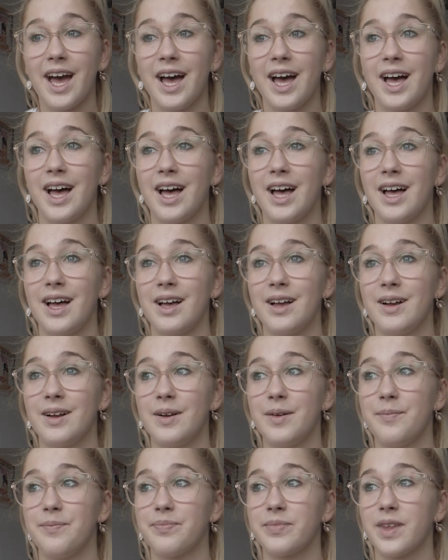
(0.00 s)

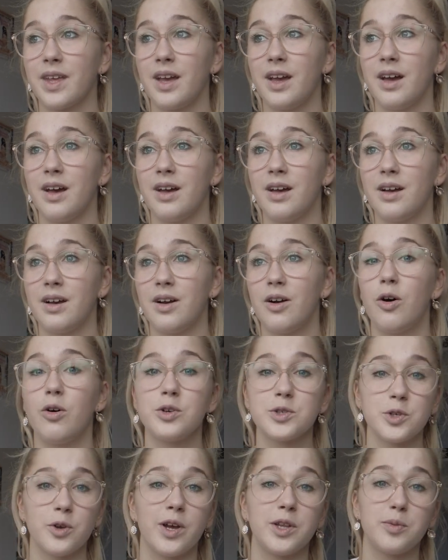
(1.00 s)

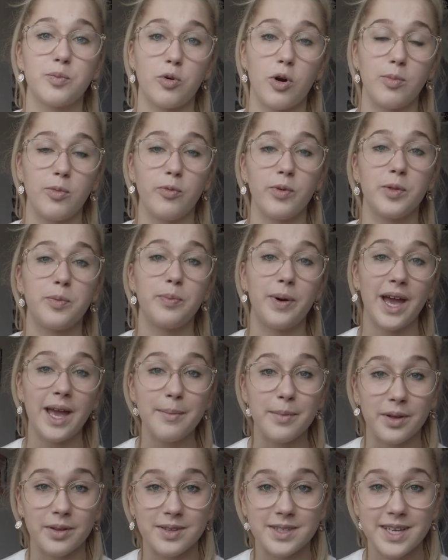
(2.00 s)
also had problem with
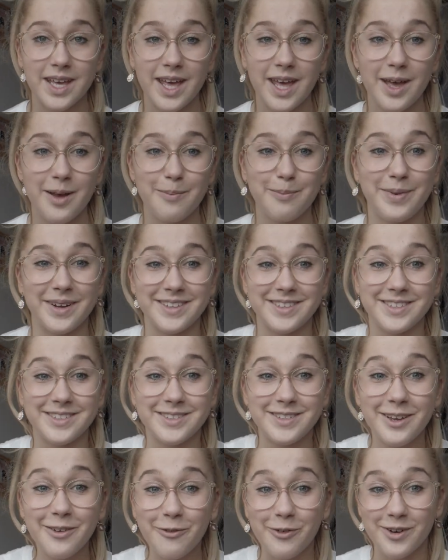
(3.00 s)
payment, but the
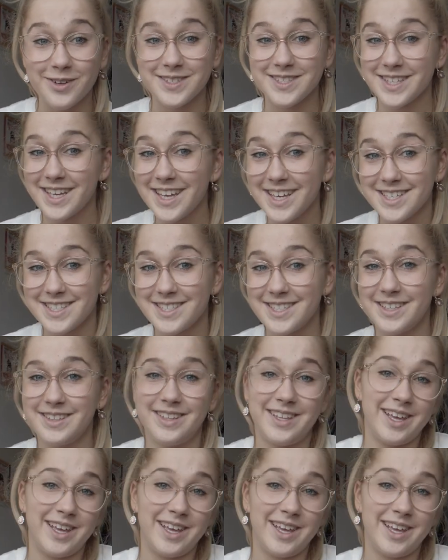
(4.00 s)
difference is that